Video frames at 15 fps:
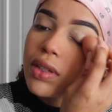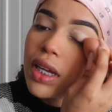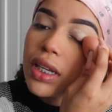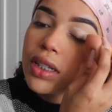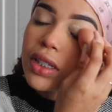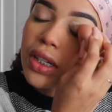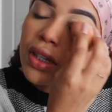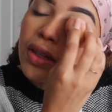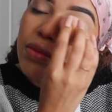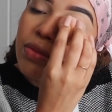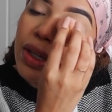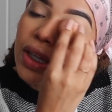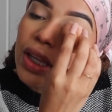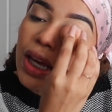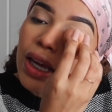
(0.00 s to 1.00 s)
Like, she could
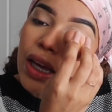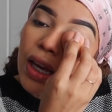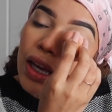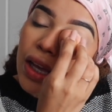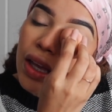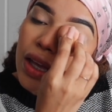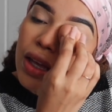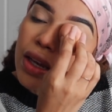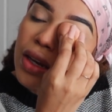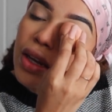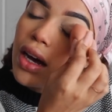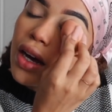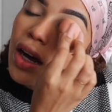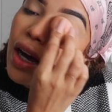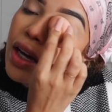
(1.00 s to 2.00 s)
be like in
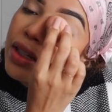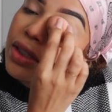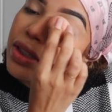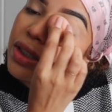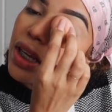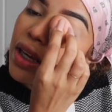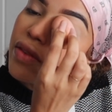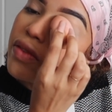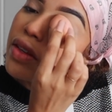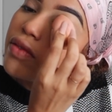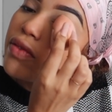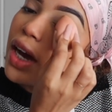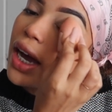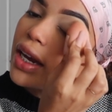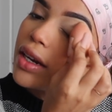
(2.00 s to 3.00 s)
an unsafe
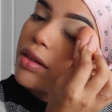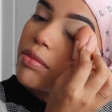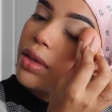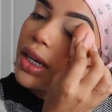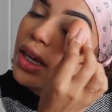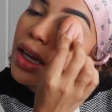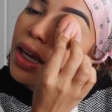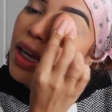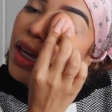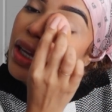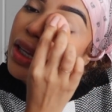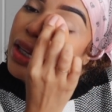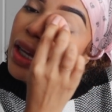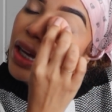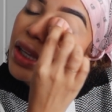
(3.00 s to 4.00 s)
environment,
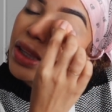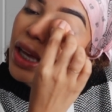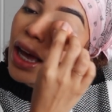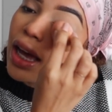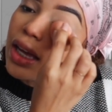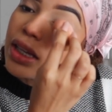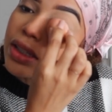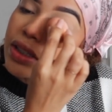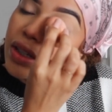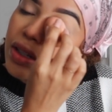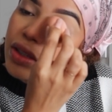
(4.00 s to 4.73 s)
and like that is